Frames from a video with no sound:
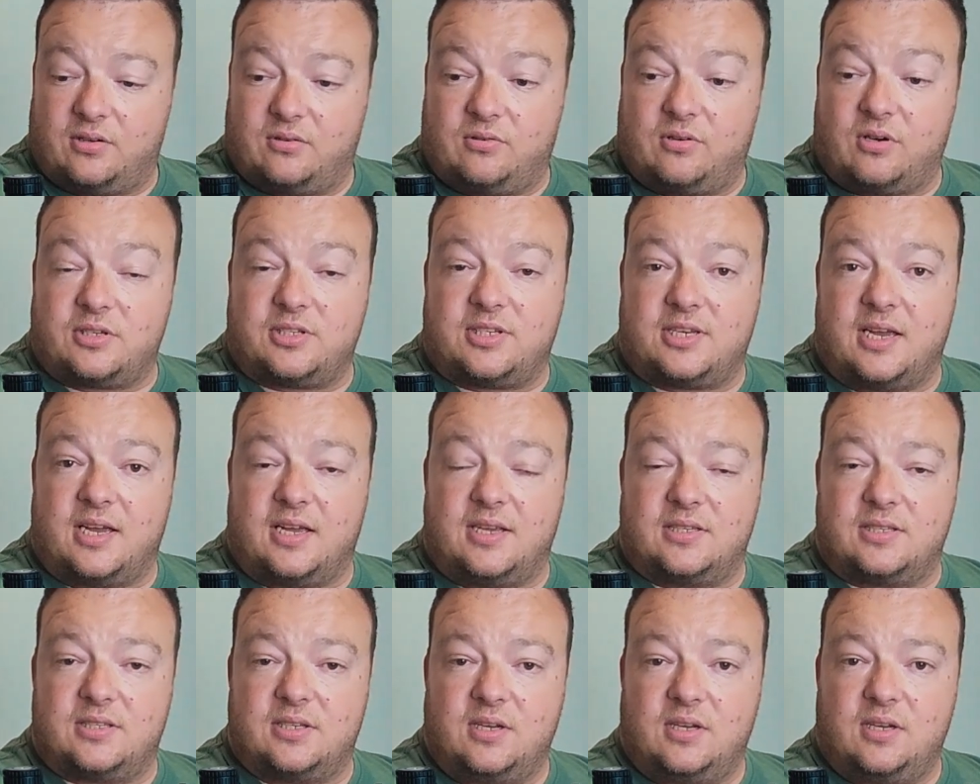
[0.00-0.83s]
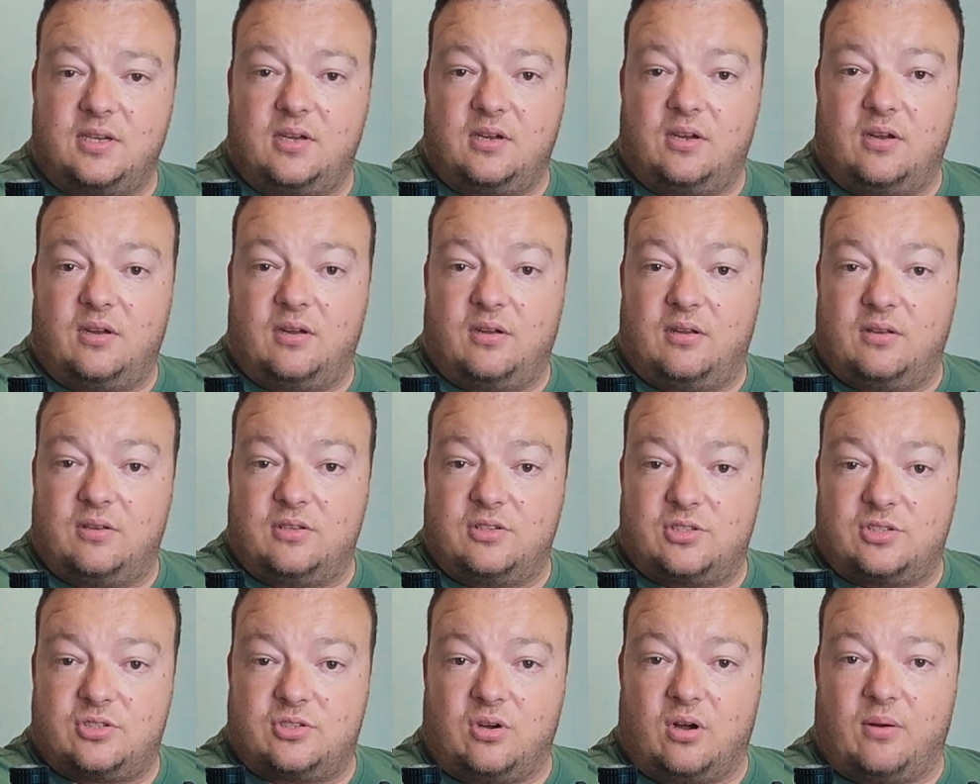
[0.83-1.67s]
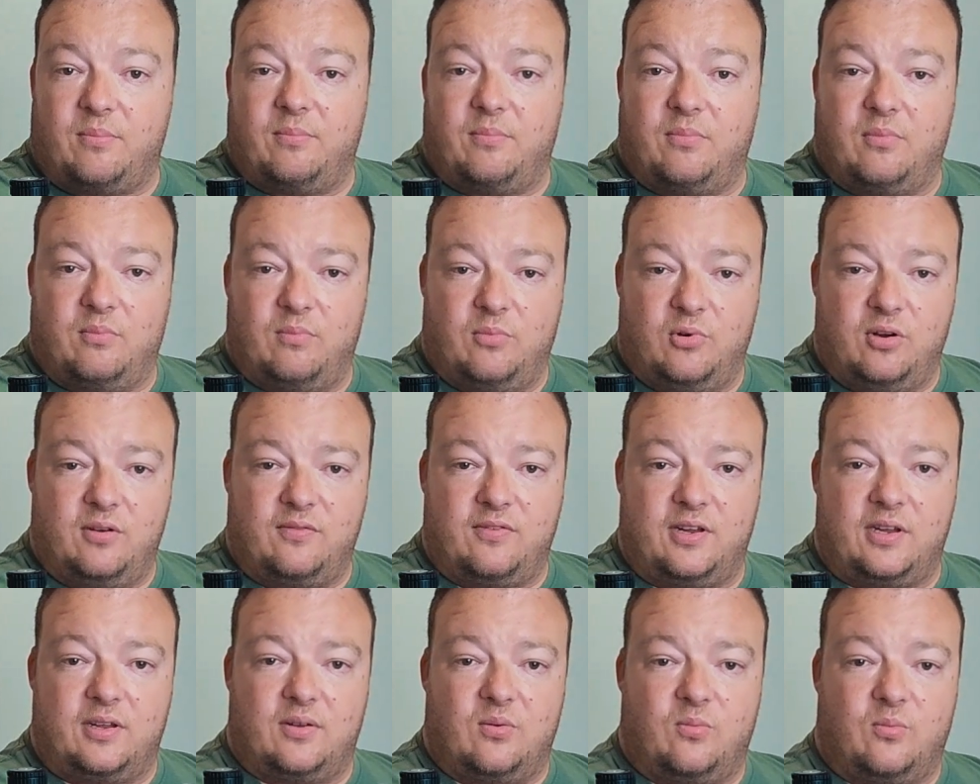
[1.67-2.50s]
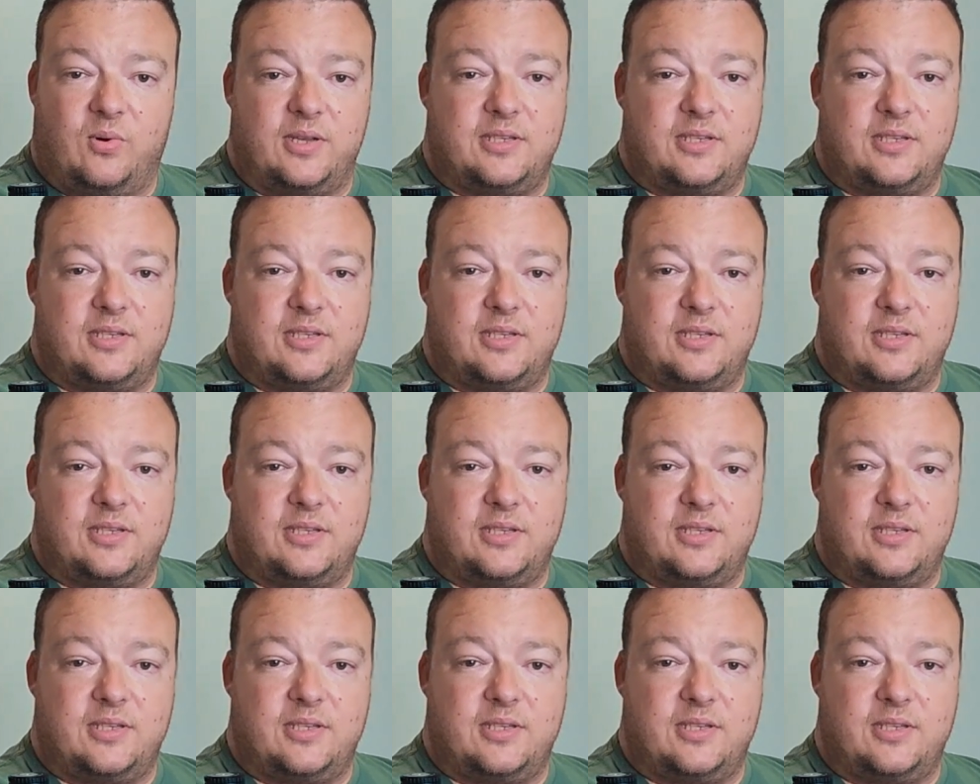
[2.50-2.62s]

crosshairs stop moving.